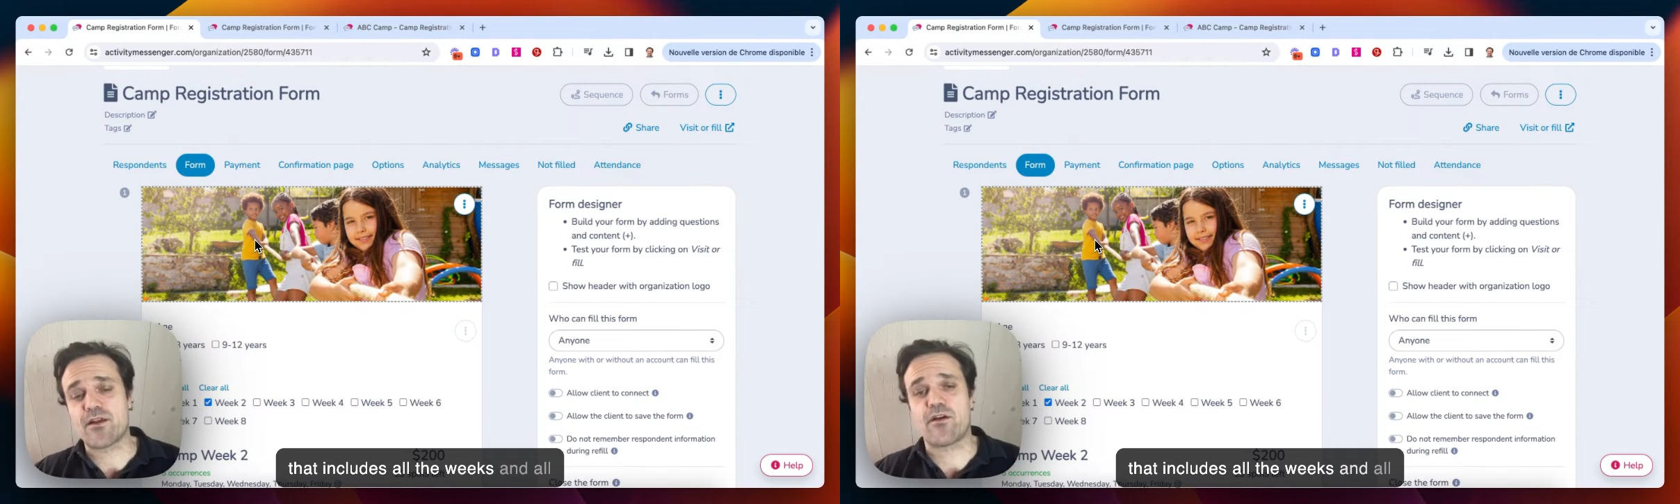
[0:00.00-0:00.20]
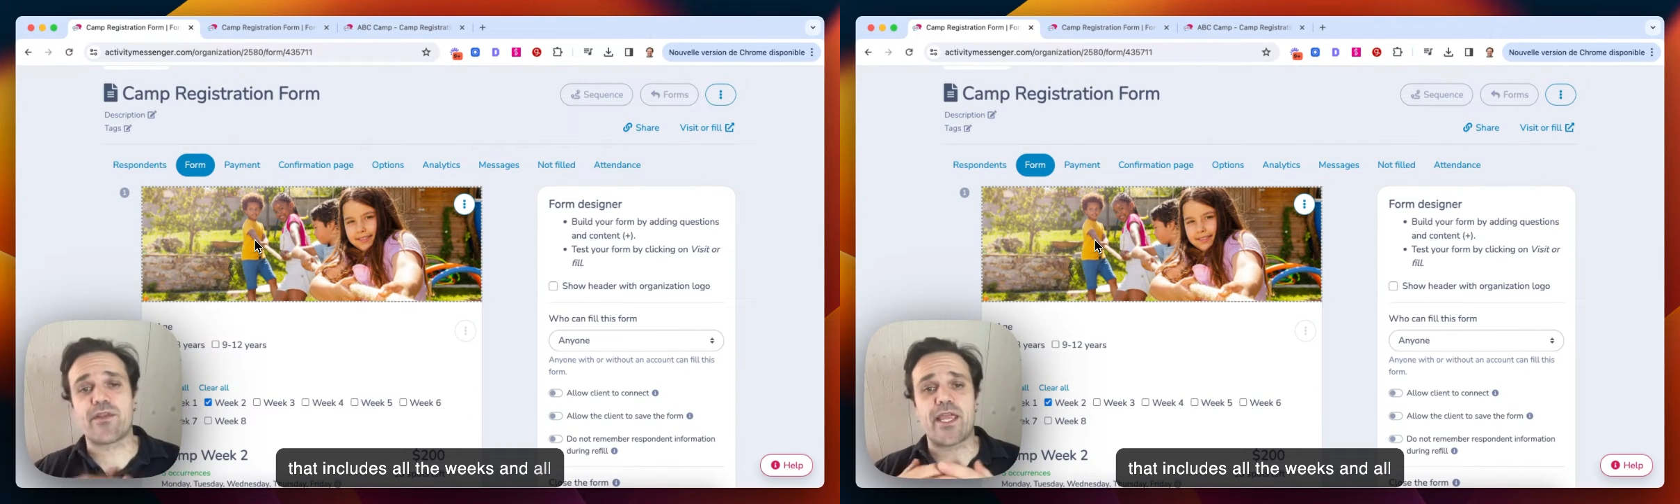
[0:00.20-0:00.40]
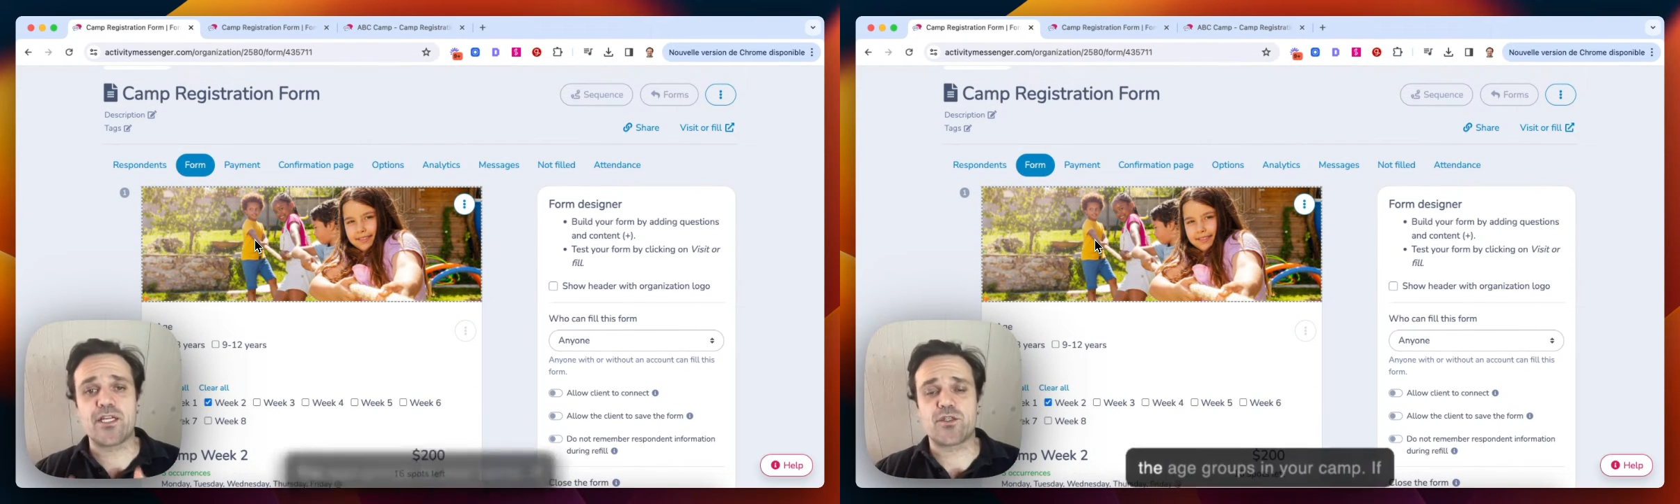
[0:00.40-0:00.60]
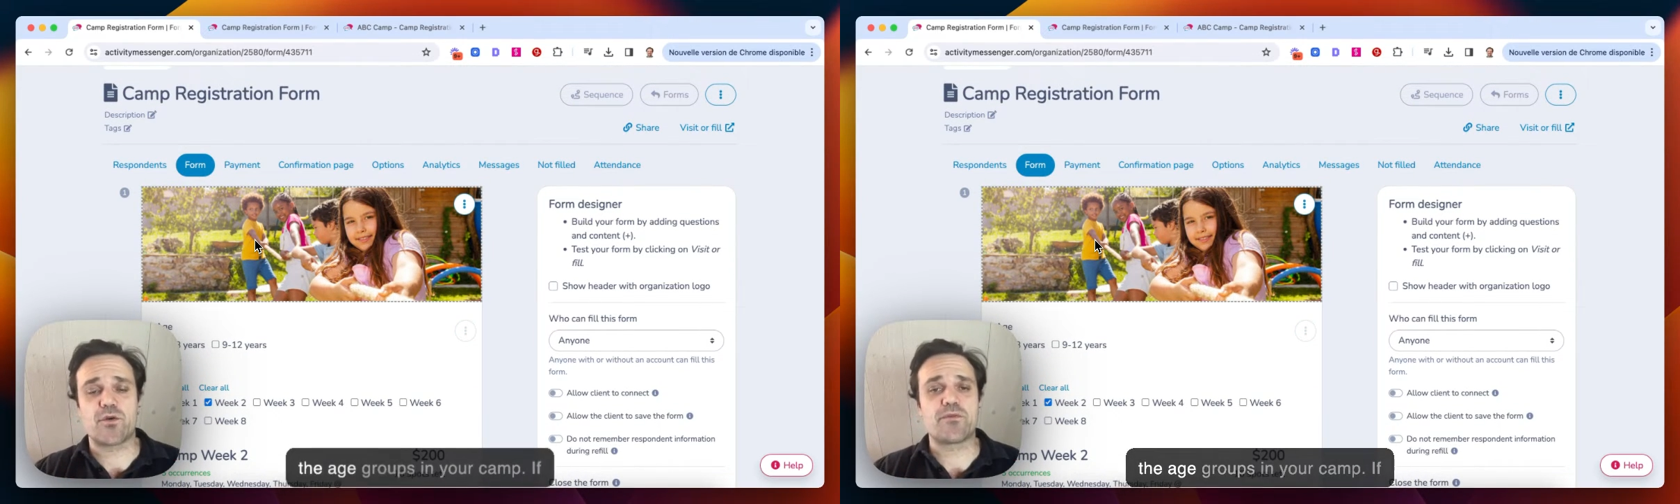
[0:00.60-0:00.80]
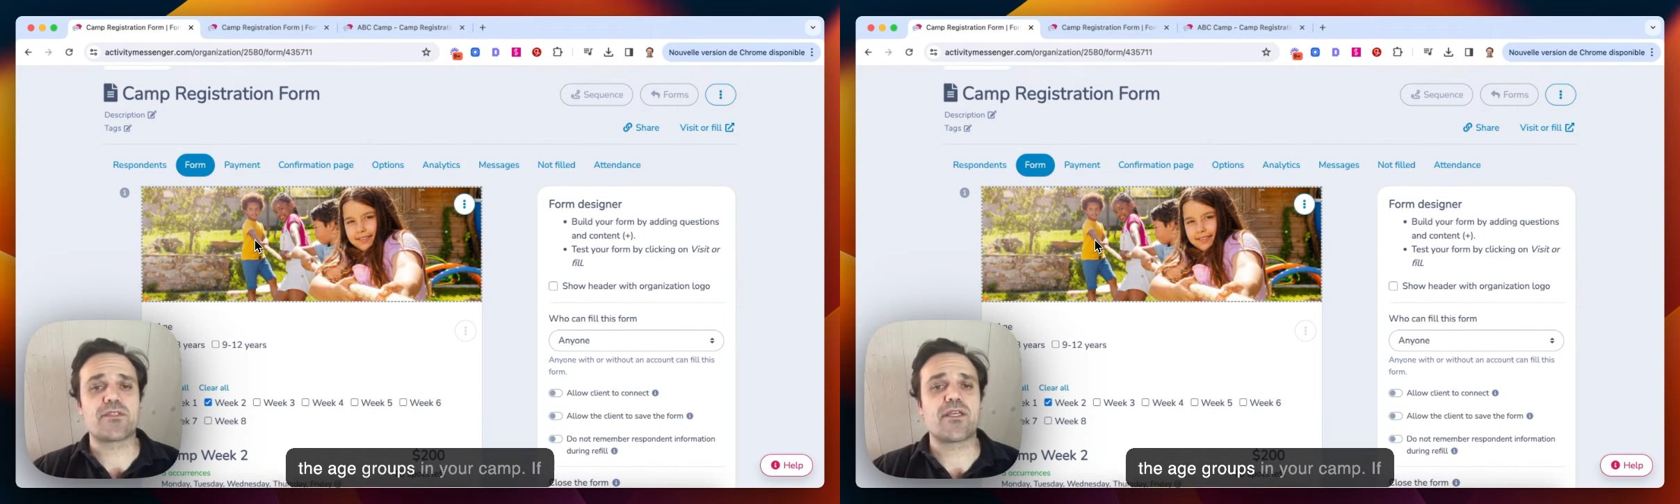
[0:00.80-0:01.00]
and all the age
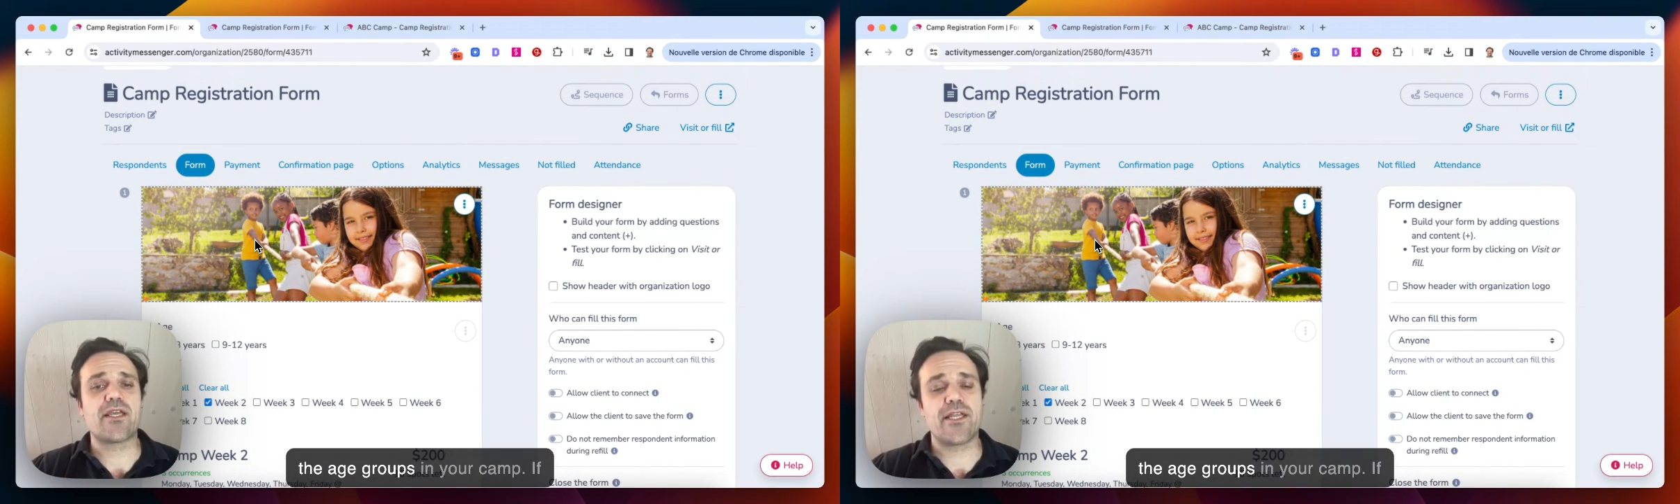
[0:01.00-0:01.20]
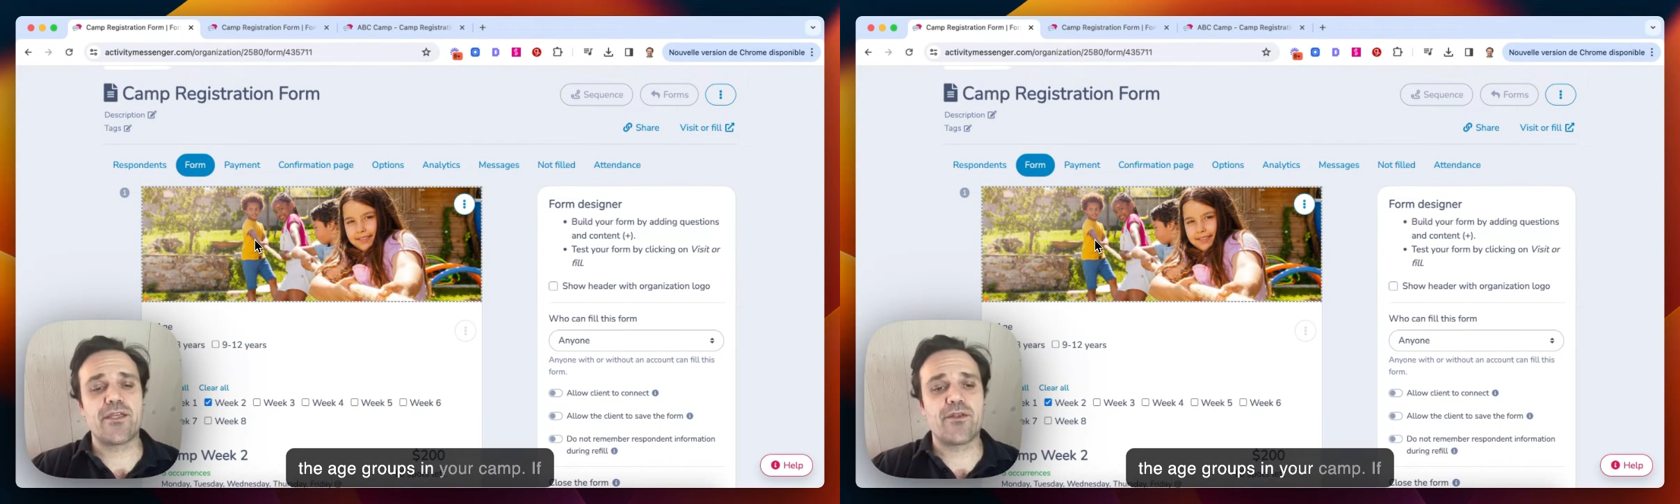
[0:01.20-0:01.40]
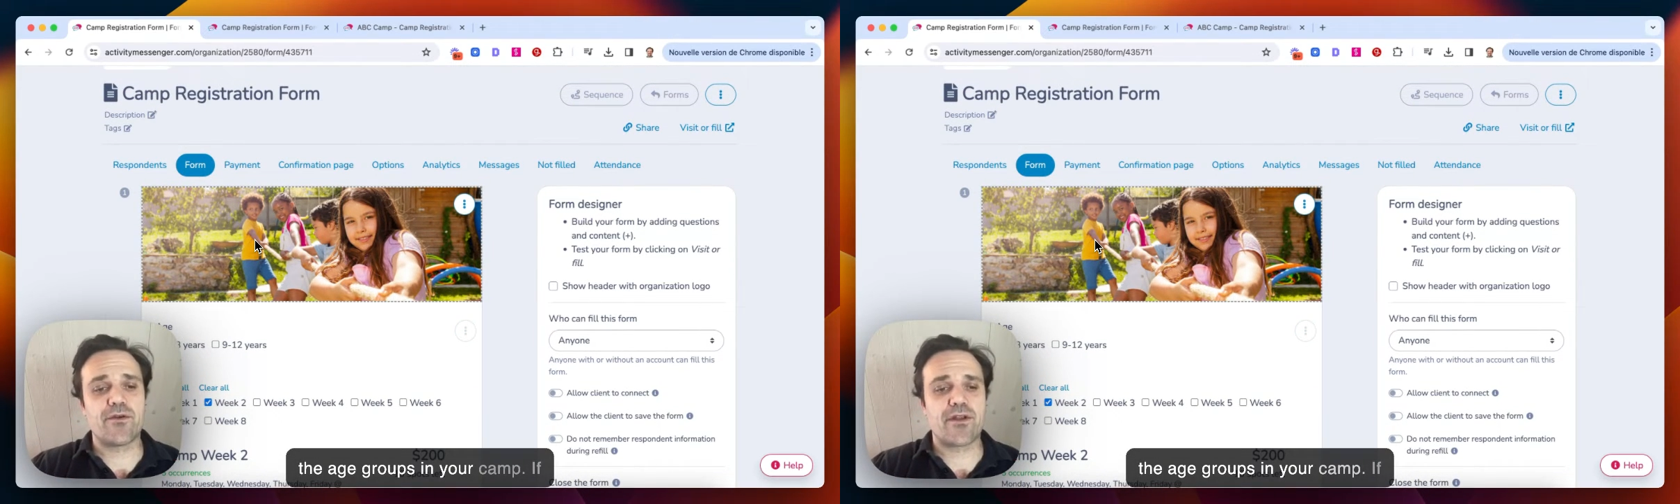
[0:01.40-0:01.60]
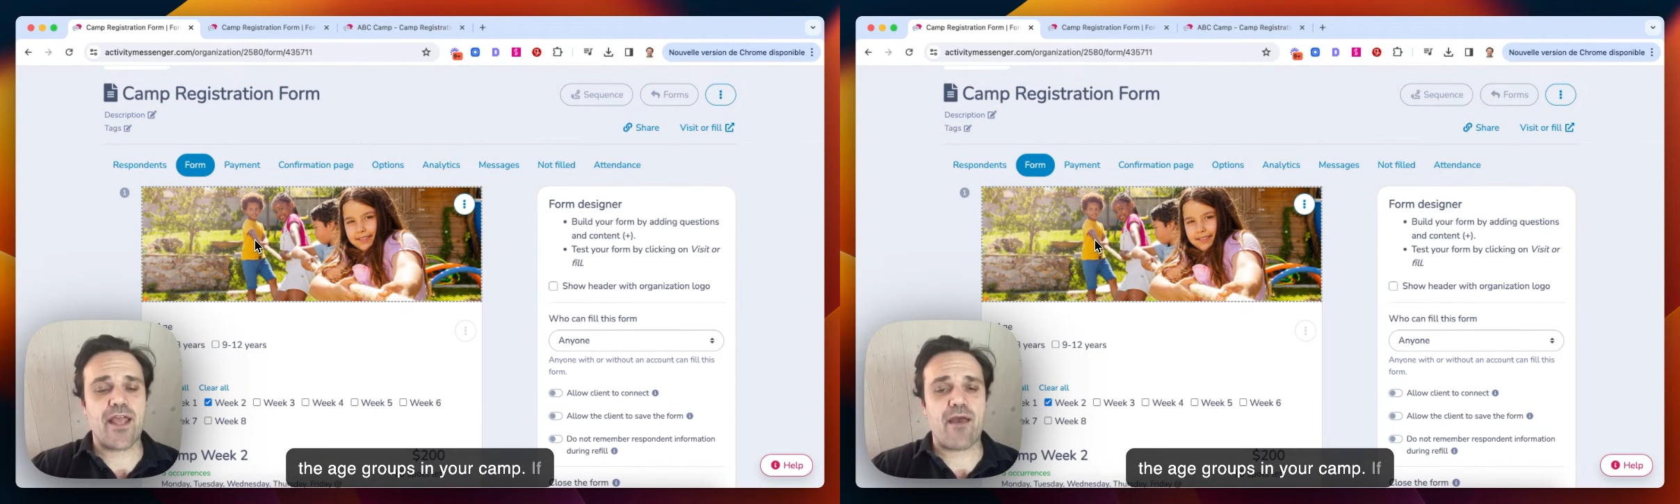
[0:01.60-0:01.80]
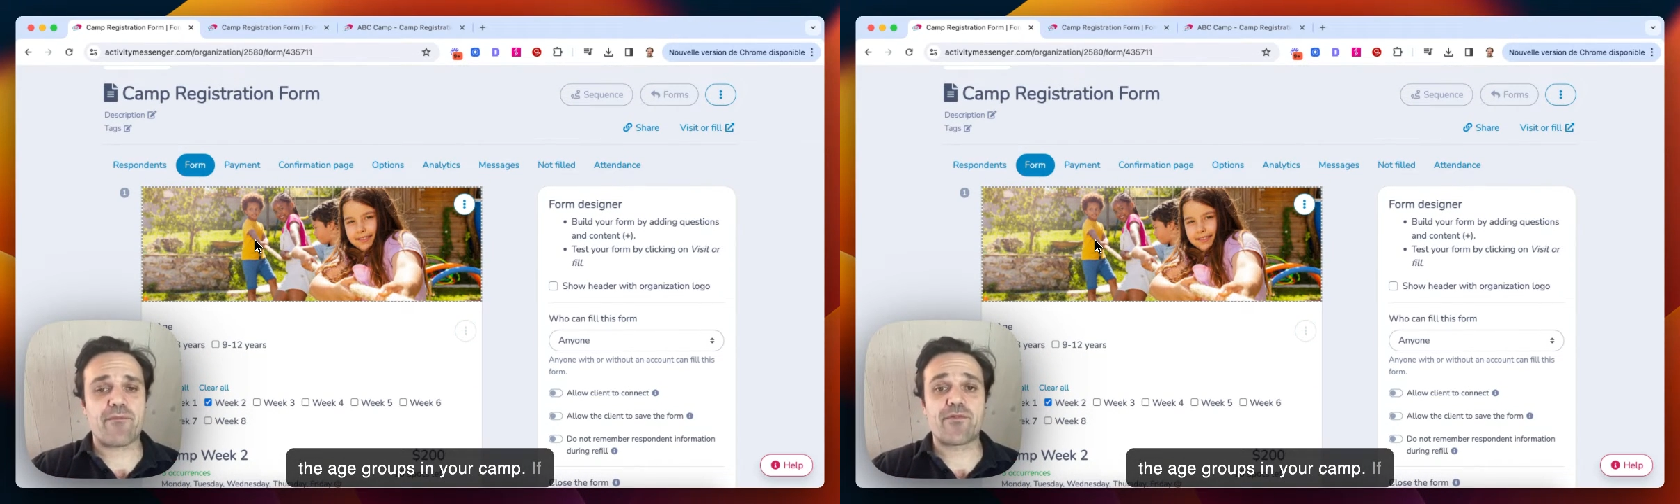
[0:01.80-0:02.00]
groups in your camp.